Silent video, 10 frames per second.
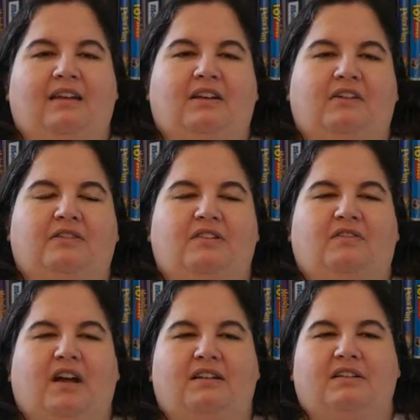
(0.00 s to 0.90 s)
you know, you
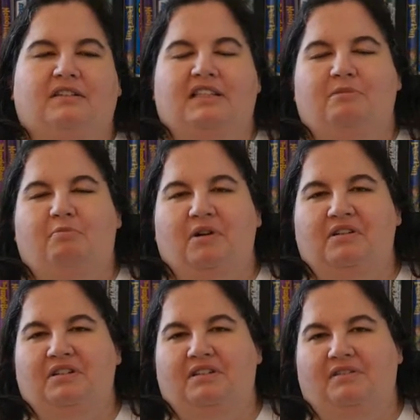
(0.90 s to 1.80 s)
got Tim
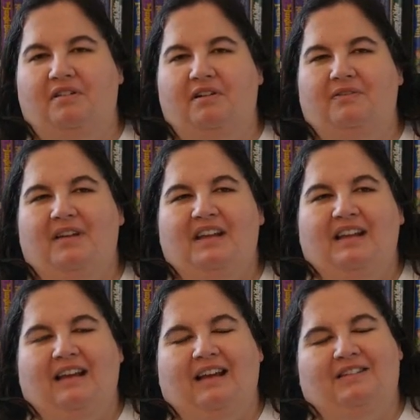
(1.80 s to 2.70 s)
Burton sort of
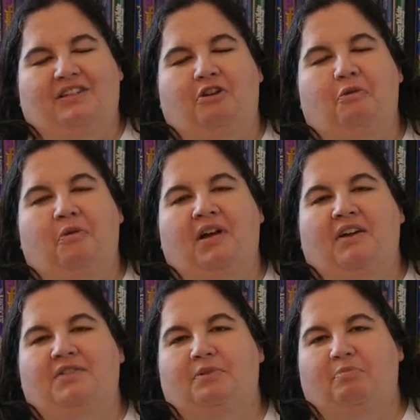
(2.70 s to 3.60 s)

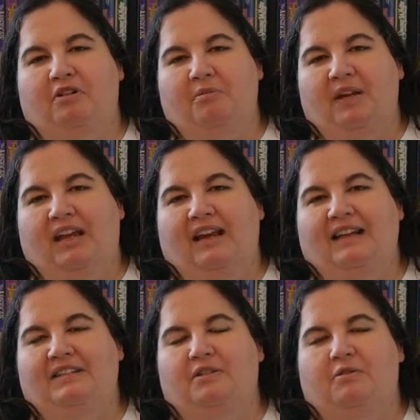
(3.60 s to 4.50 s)
skewering of suburbia
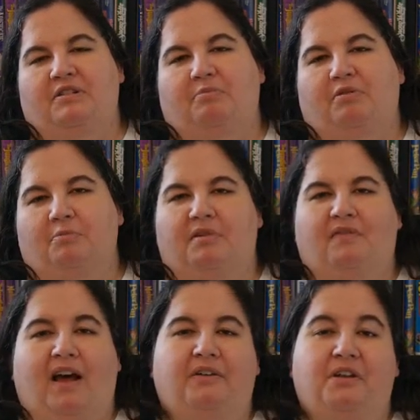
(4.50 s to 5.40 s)
and sort of suburban
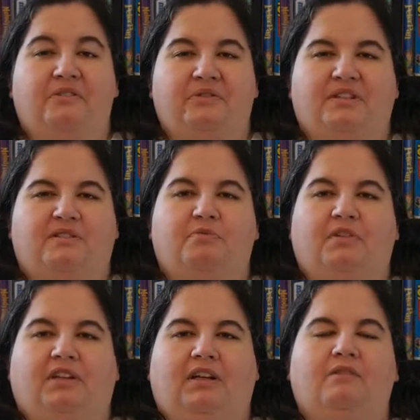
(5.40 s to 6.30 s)
values is
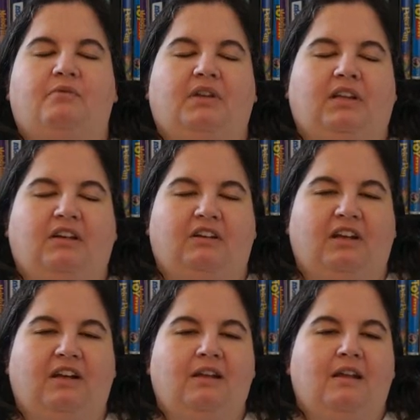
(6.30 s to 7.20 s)
really, really
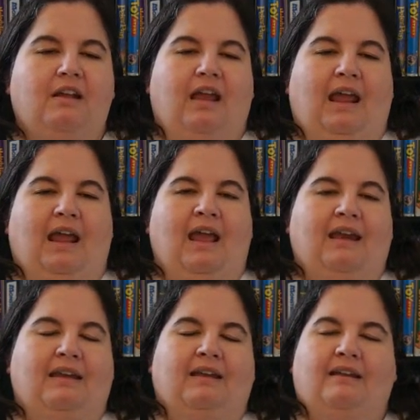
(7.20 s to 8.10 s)
good.
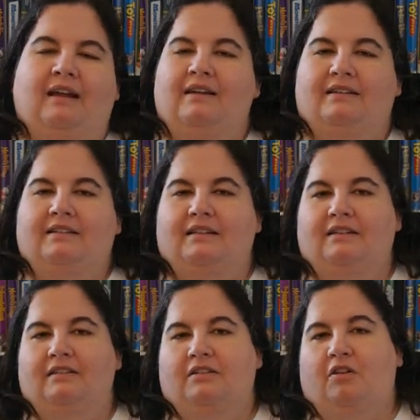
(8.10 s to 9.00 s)
And yeah, it's
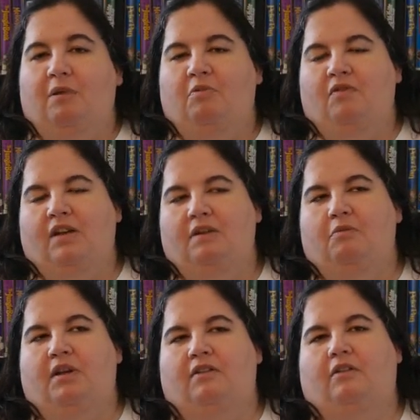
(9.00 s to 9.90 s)
a great movie
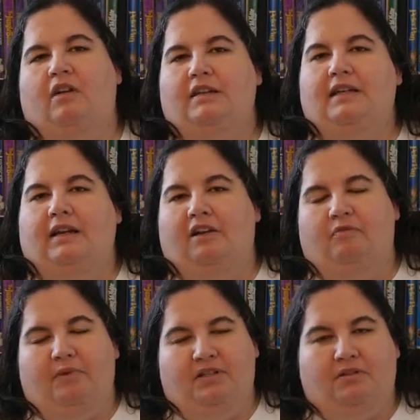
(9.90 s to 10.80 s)
with the great Danny
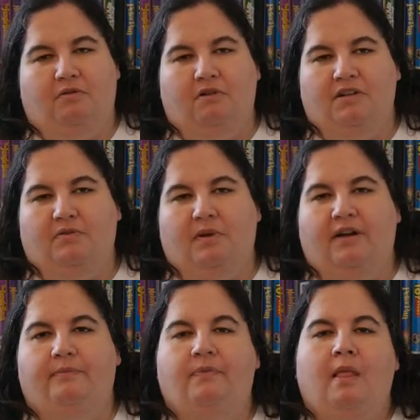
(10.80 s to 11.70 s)
Elfman score as
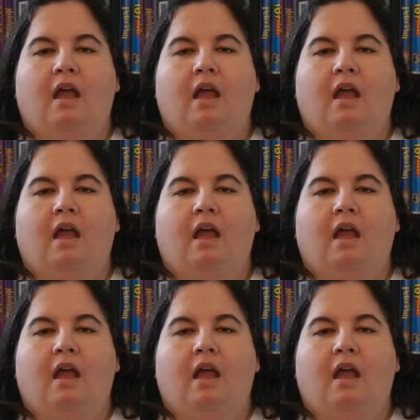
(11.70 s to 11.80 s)
well.